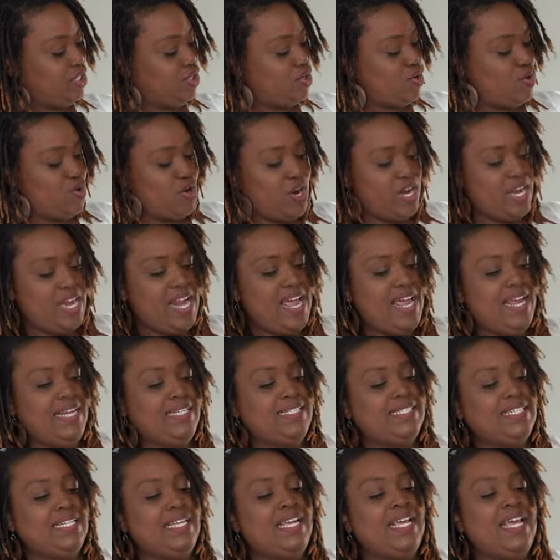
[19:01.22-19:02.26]
to
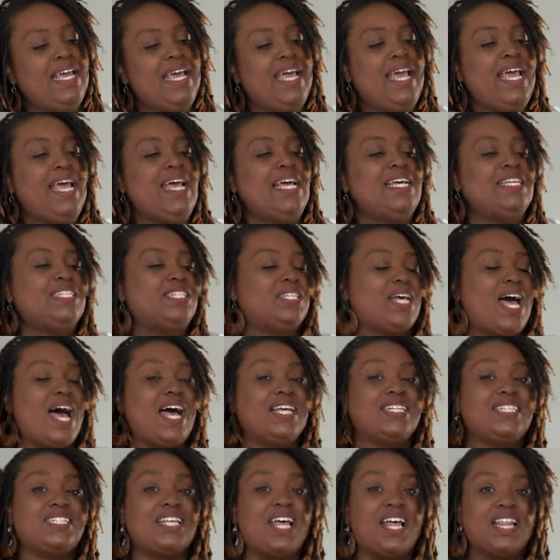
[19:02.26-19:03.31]
coordinate. So
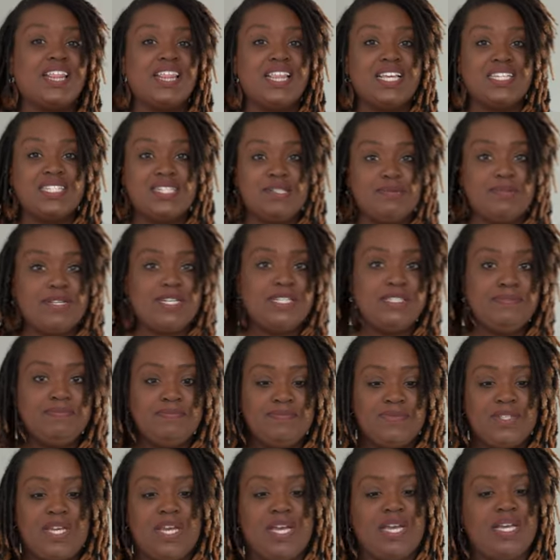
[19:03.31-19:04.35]
I saw this one,
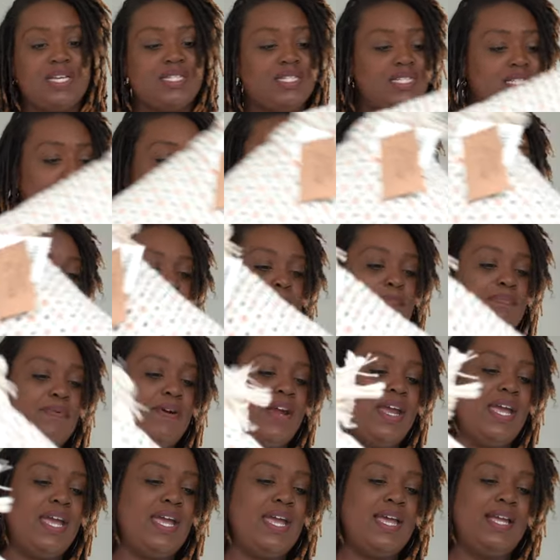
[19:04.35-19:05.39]
same
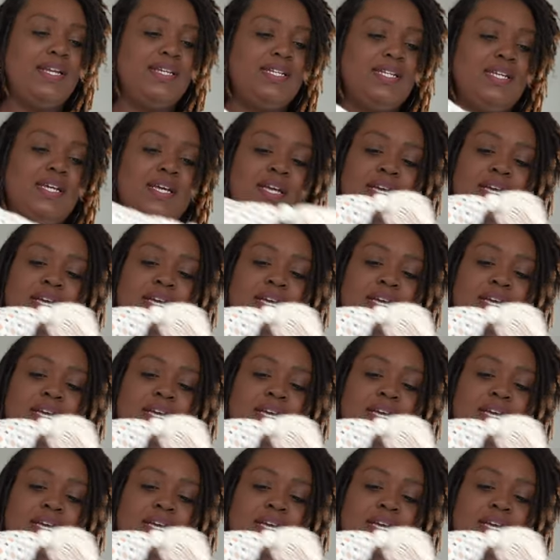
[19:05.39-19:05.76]
brand,